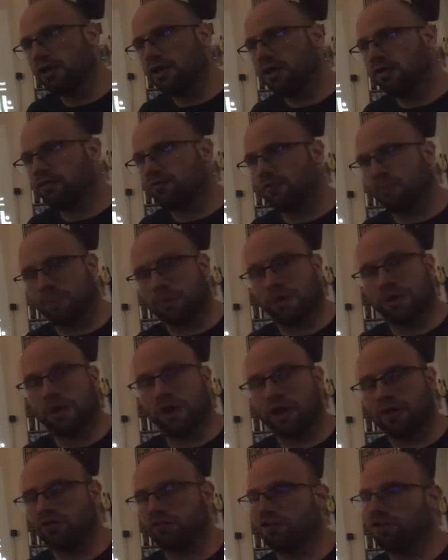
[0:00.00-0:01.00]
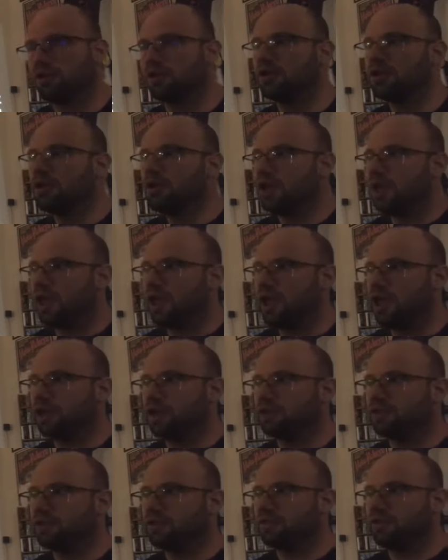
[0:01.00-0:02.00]
for percussion,
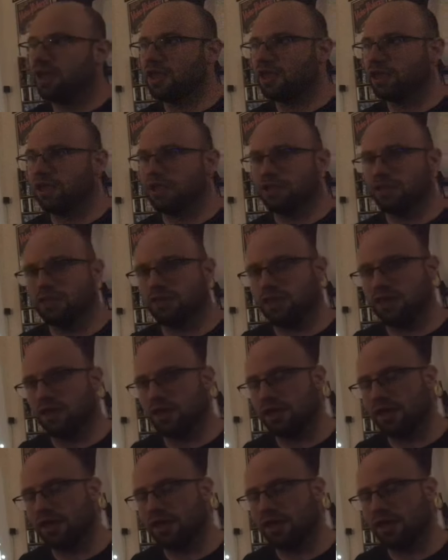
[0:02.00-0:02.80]
and taking the